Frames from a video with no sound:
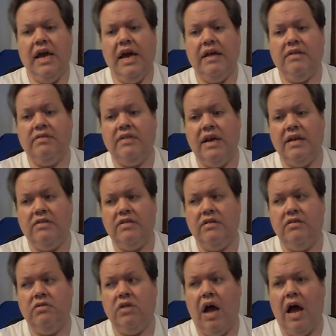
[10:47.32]
And stay
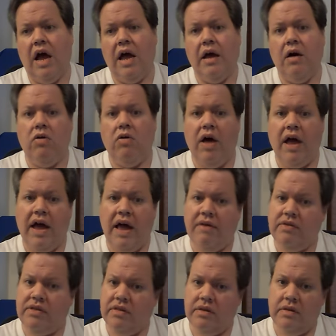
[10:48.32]
tuned, I'll
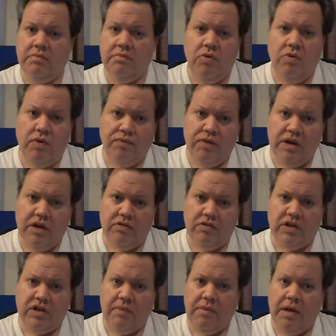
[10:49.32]
have more
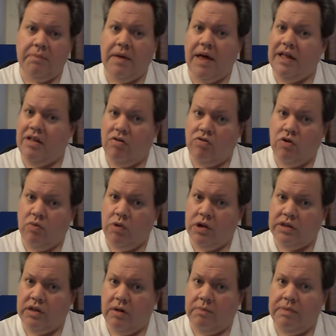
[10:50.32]
videos coming up, but I don't know
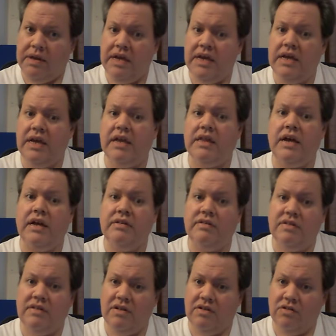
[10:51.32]
what they'll be, and I
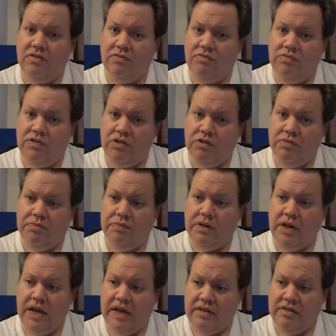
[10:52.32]
still will
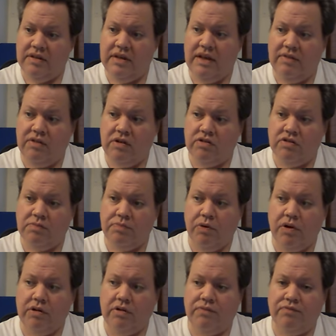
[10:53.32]
plan to give you a
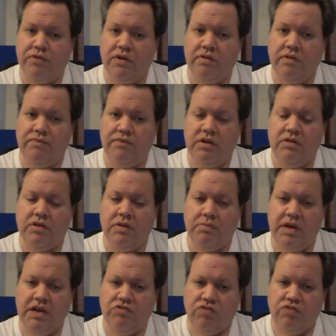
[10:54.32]
spoiler-free review of The
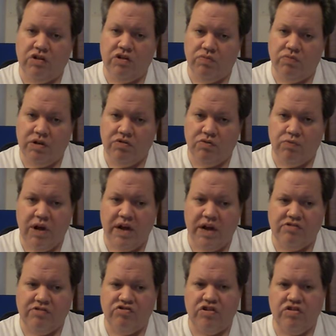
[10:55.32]
Matrix
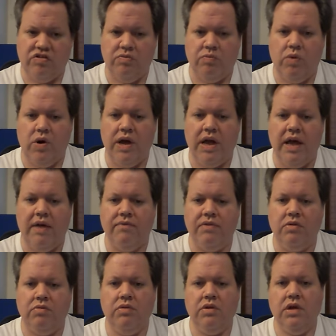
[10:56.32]
Resurrections and what
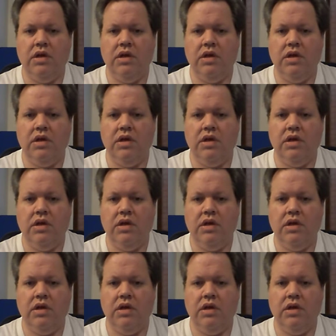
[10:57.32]
have you.